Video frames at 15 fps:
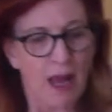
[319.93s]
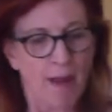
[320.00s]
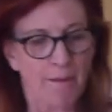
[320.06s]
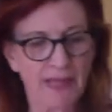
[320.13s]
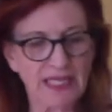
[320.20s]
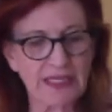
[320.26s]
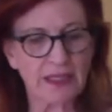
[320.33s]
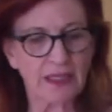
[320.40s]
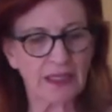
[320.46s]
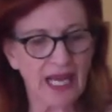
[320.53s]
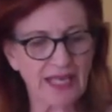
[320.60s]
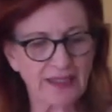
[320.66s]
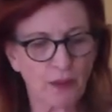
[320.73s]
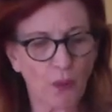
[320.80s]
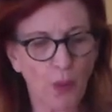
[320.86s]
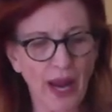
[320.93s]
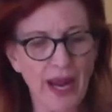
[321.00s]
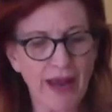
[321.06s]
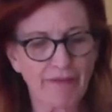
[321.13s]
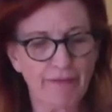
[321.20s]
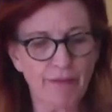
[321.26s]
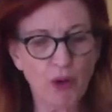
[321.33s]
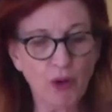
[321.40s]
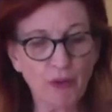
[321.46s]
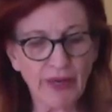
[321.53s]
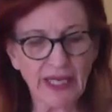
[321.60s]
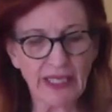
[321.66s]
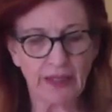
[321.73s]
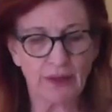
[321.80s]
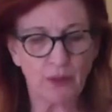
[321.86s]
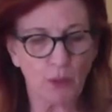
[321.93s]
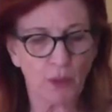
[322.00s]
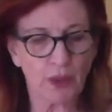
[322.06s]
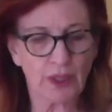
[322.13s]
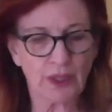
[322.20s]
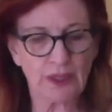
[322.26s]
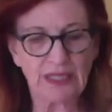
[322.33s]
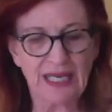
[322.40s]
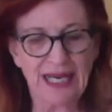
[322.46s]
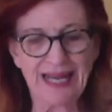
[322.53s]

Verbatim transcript: must select a way of moving in the world